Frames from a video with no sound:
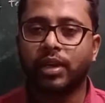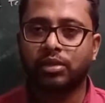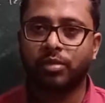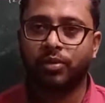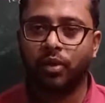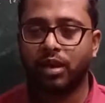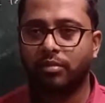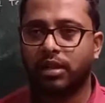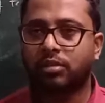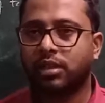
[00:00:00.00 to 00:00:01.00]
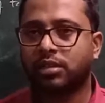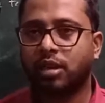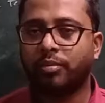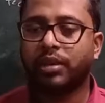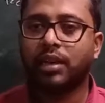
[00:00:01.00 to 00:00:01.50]
So before coming to this
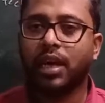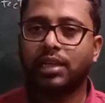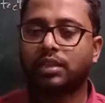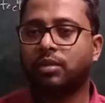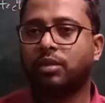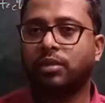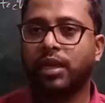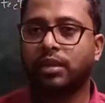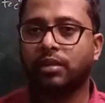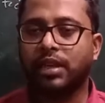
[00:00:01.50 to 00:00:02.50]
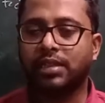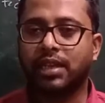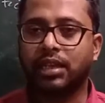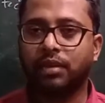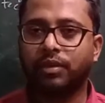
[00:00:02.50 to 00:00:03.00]
topic, I just want to tell you guys
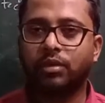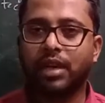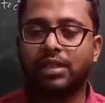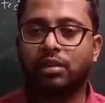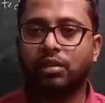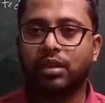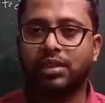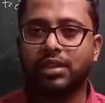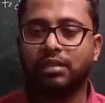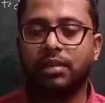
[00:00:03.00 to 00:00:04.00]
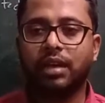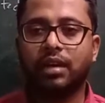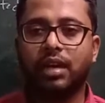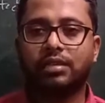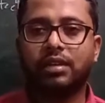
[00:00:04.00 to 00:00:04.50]
that if you guys have not seen my
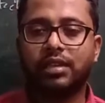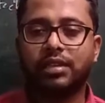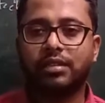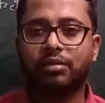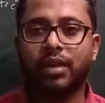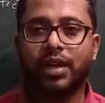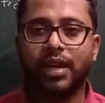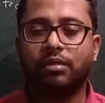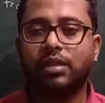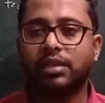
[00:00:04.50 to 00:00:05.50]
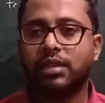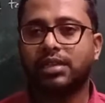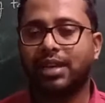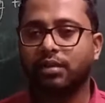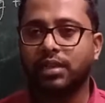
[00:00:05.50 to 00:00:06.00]
last lesson where I have
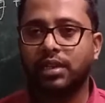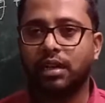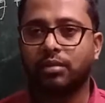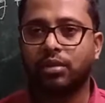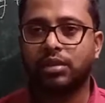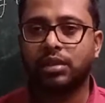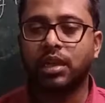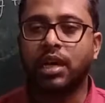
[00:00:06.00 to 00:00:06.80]
discussed everything about